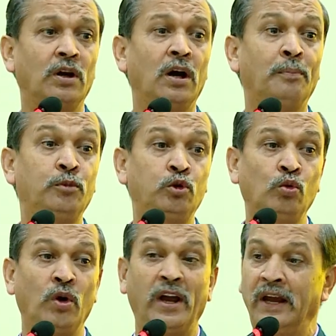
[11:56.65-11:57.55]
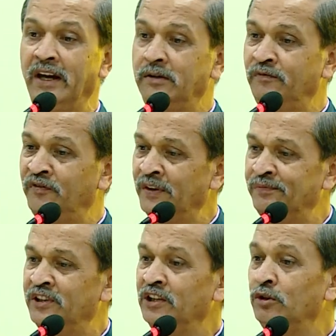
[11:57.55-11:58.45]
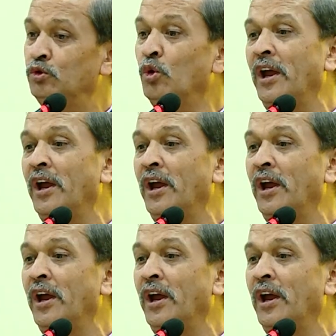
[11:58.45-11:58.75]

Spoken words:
up to 15 to